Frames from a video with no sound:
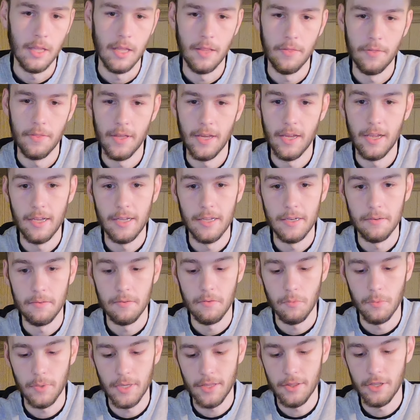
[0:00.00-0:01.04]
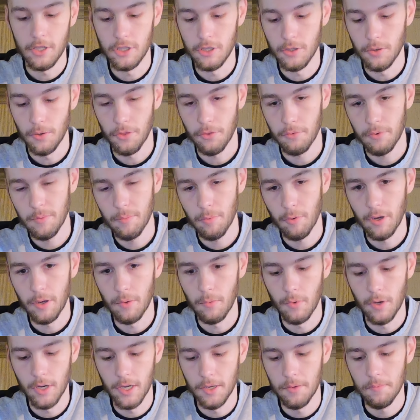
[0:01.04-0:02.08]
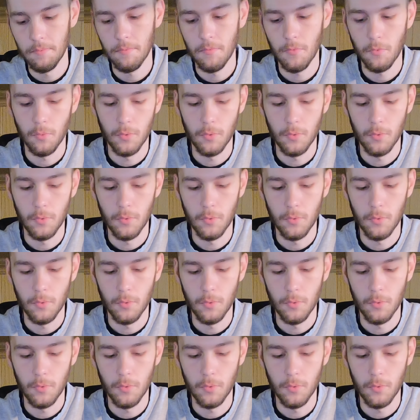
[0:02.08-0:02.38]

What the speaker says: And then we got the Geo 3.1,